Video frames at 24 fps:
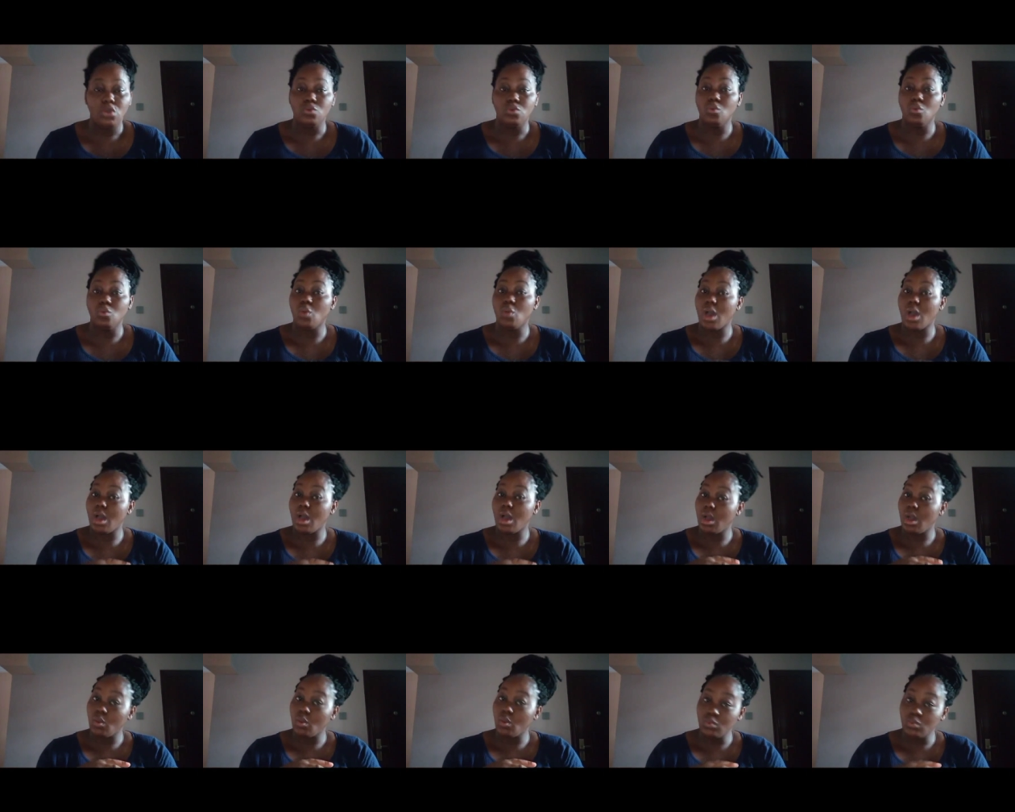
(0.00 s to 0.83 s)
You
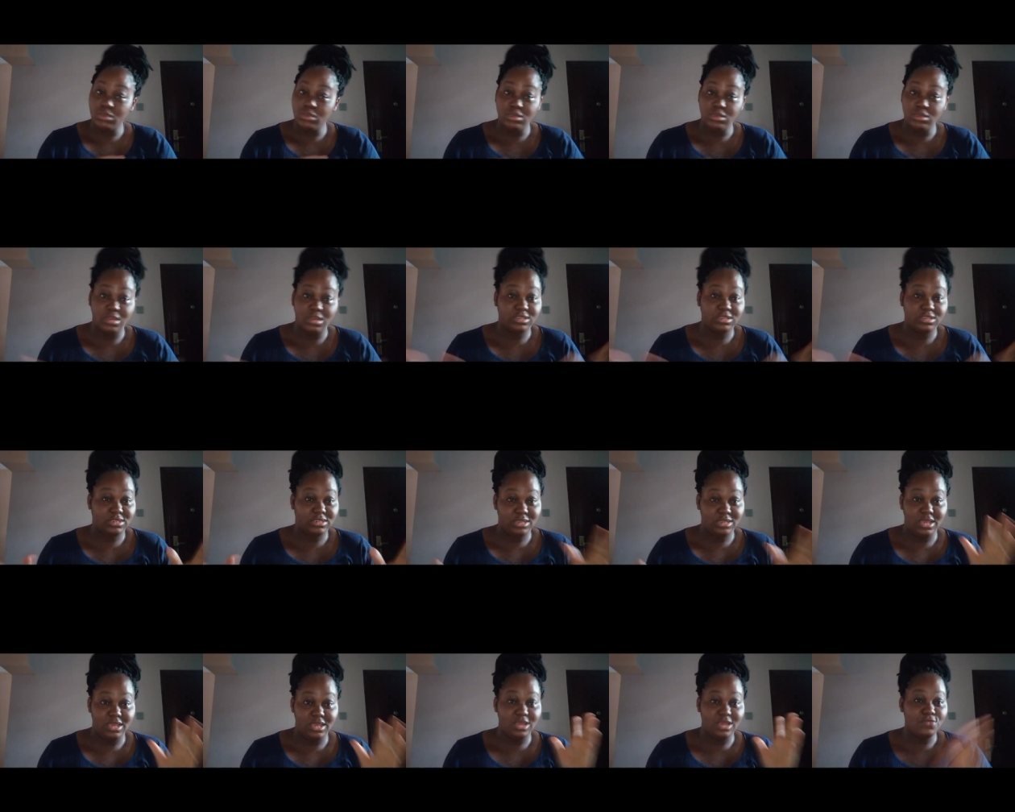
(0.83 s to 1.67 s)
would not
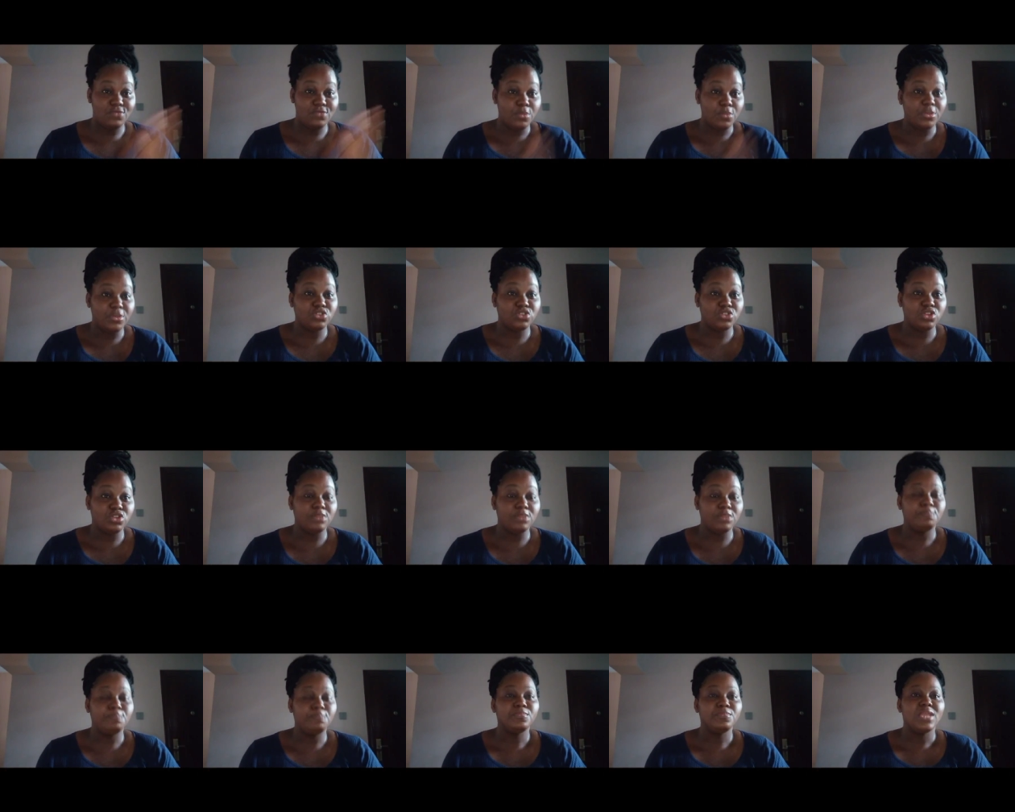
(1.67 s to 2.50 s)
see
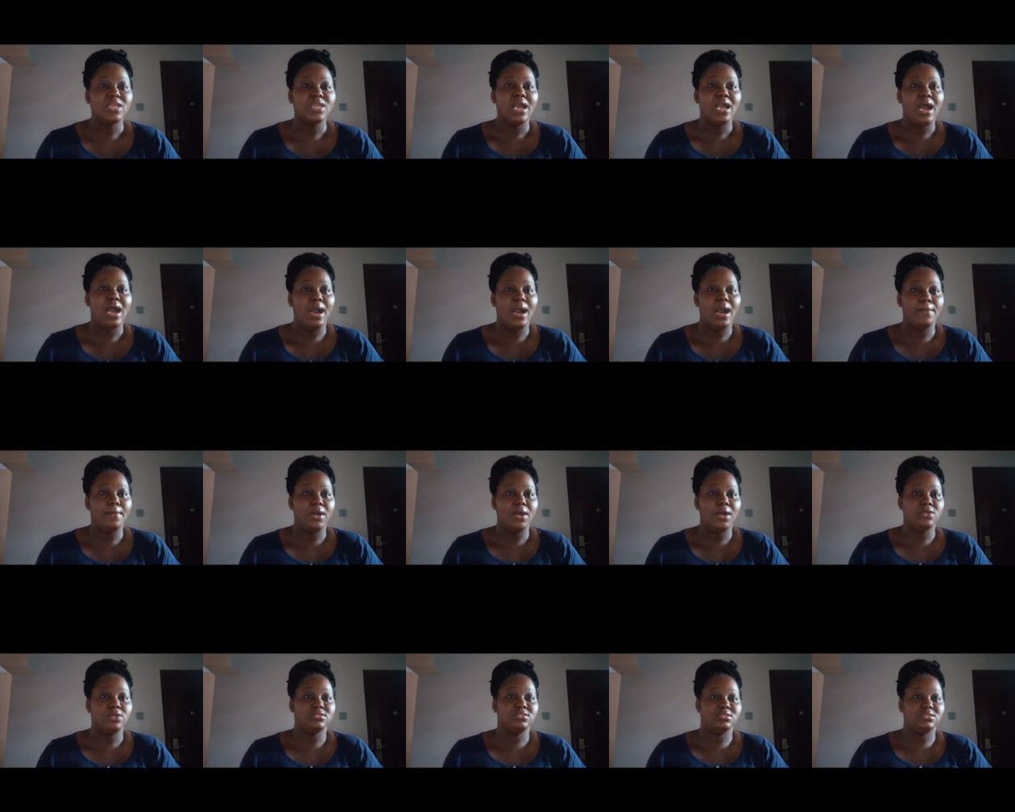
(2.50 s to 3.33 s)
information
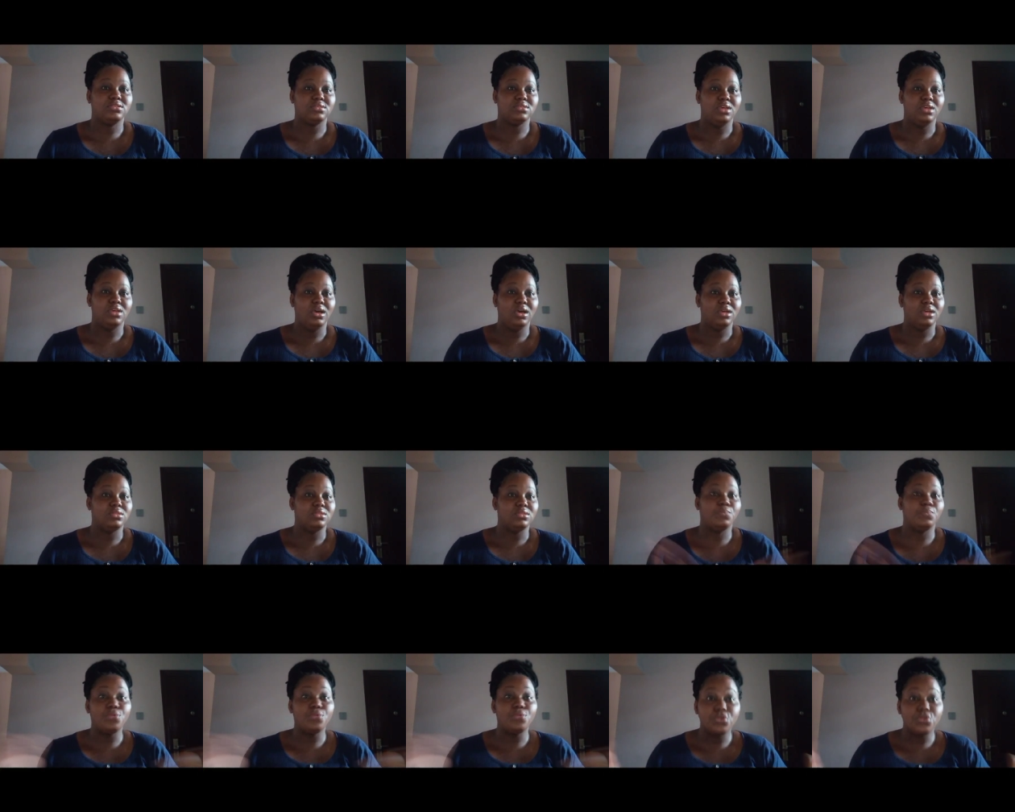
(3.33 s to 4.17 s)
about
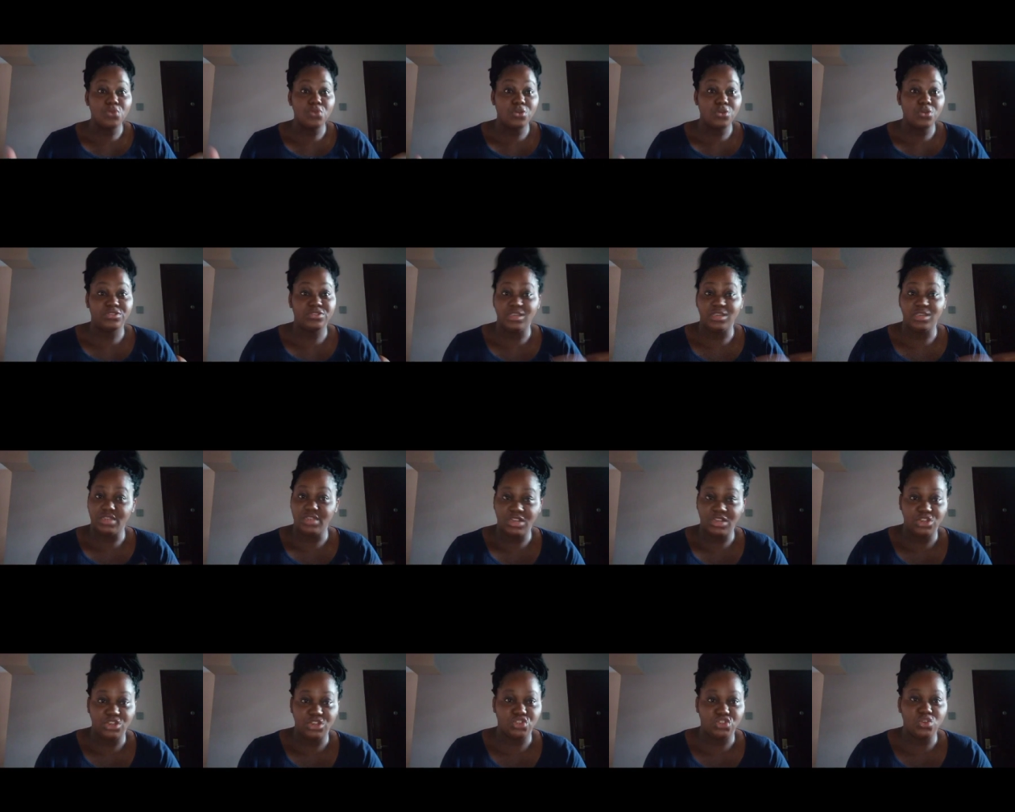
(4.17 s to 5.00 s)
the product in
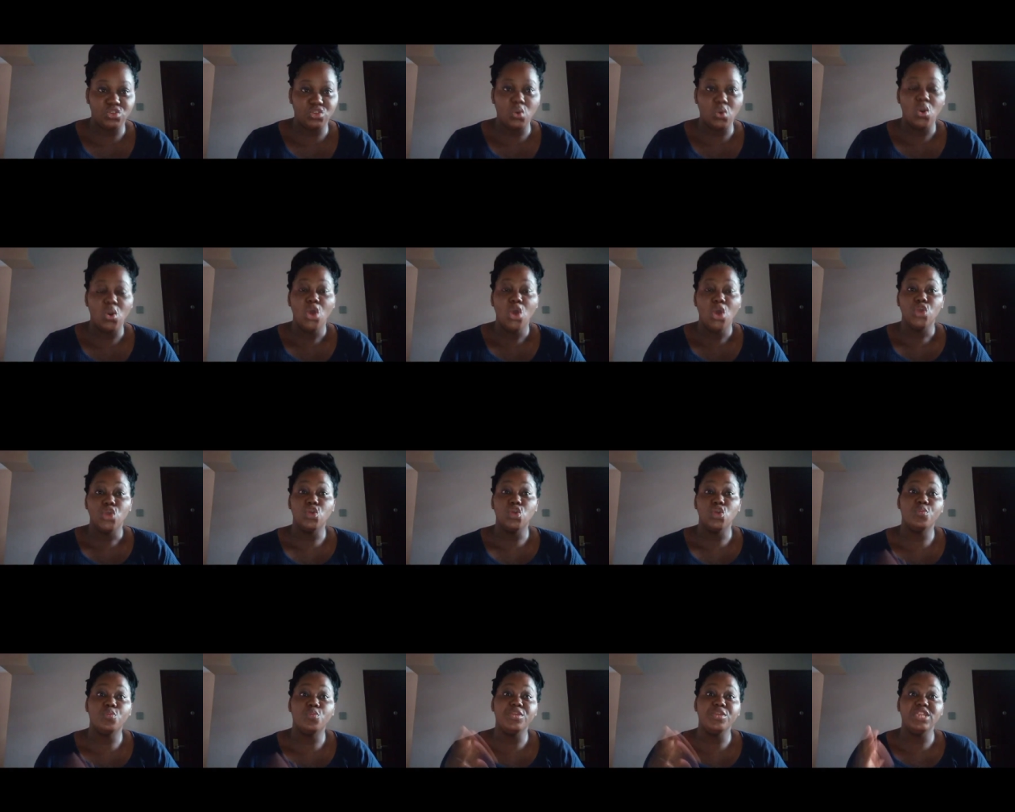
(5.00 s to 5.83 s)
English, so
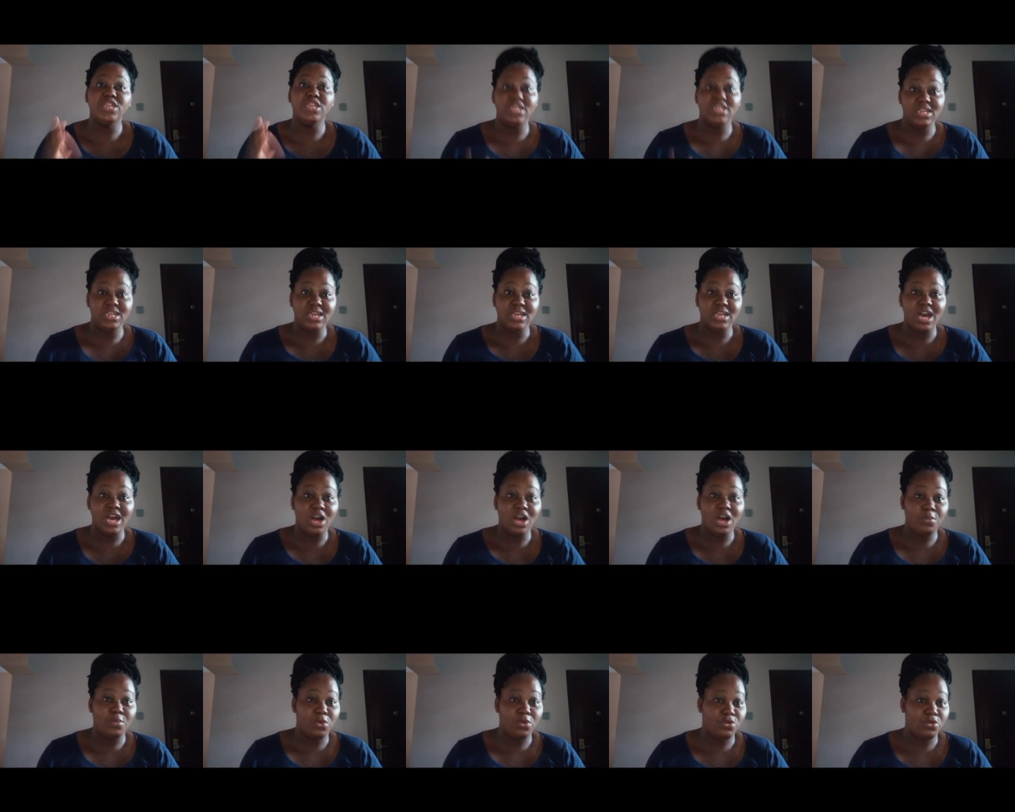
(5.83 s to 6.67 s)
you'll be needing the
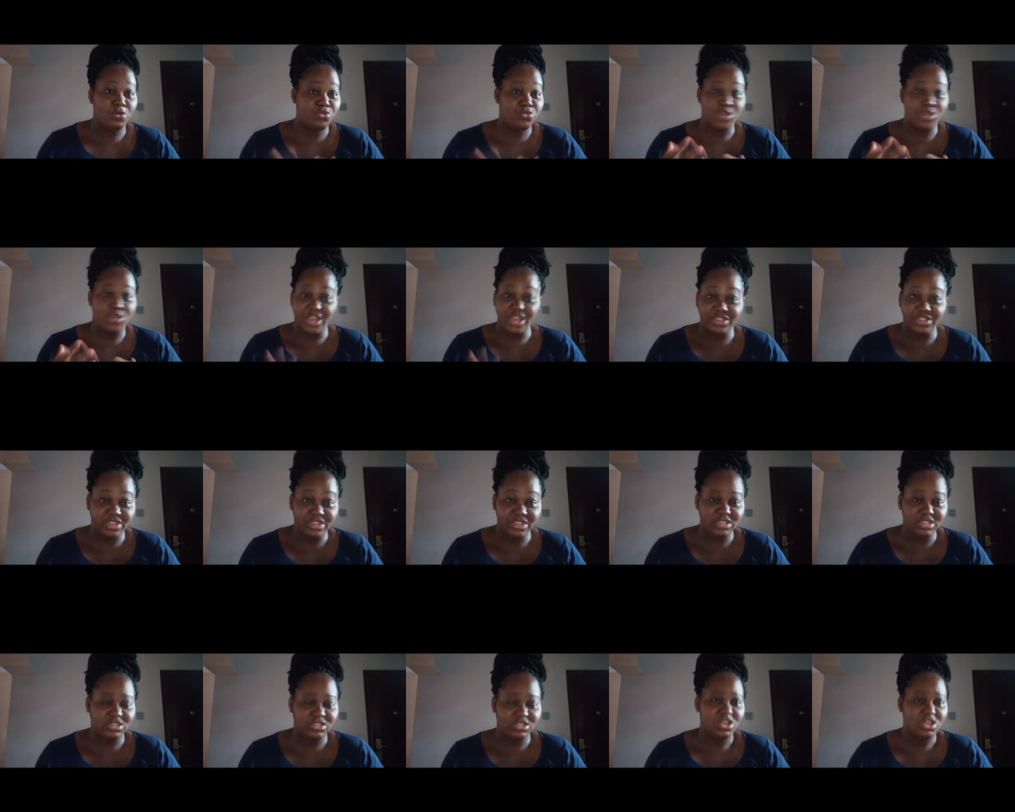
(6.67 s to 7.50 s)
help of your
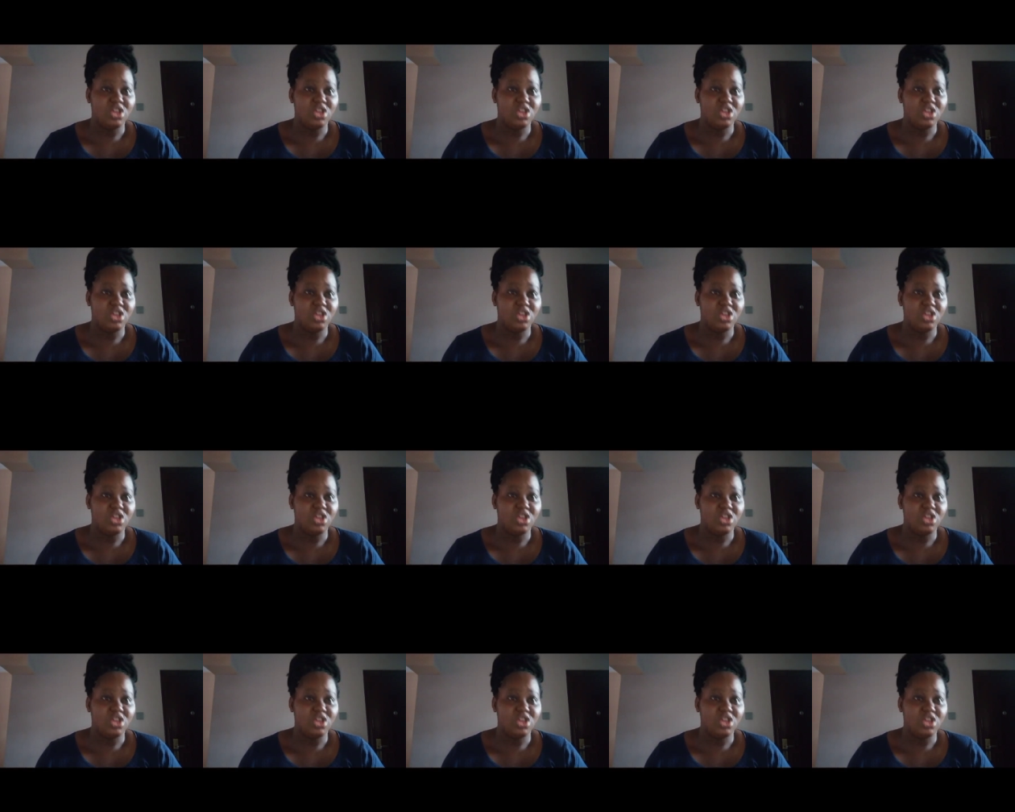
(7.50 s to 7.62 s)
agent